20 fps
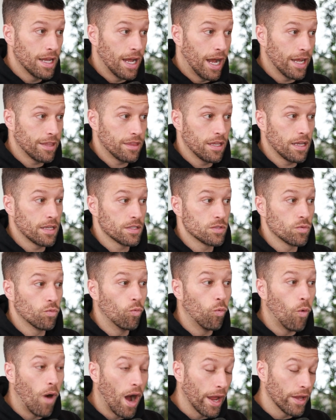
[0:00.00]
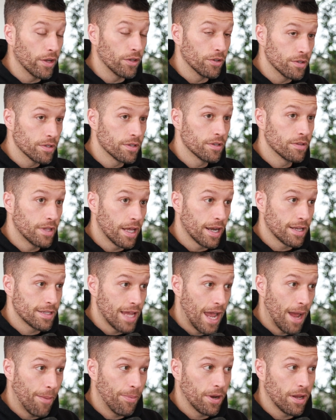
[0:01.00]
I think it's wild that it's
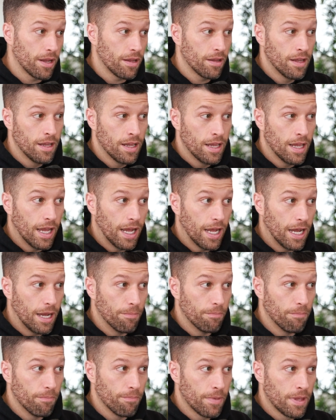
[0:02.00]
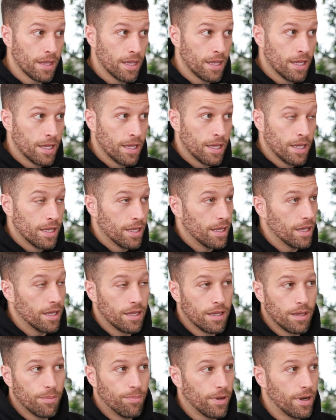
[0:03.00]
happening,
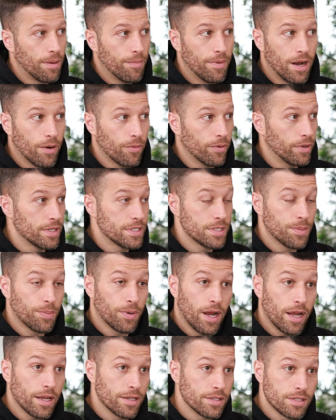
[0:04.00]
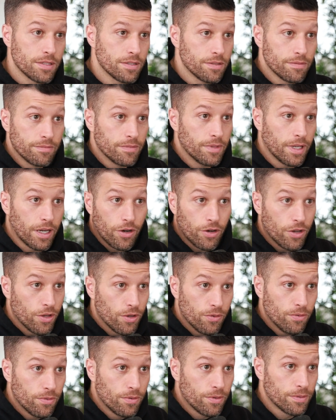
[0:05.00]
but I'm not really surprised. Like, are
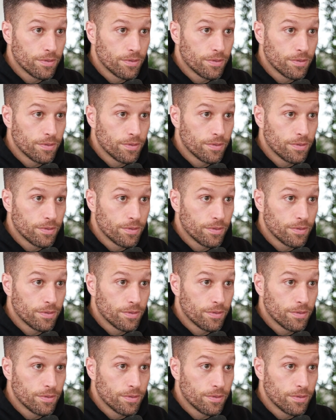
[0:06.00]
you?